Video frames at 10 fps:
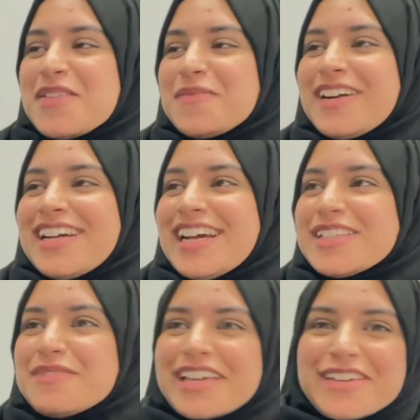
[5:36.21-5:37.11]
But it
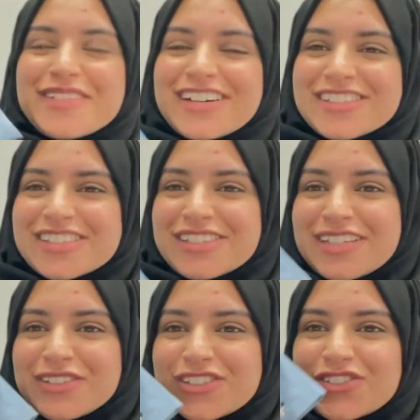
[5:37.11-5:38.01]
has Mickey Mouse on
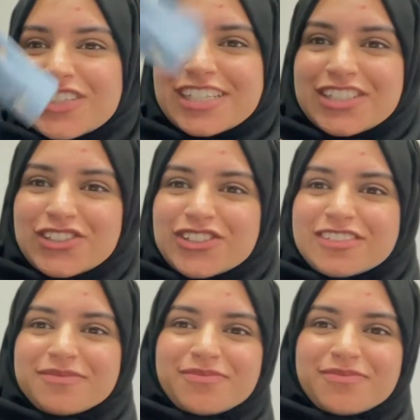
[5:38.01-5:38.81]
it, which is really cute.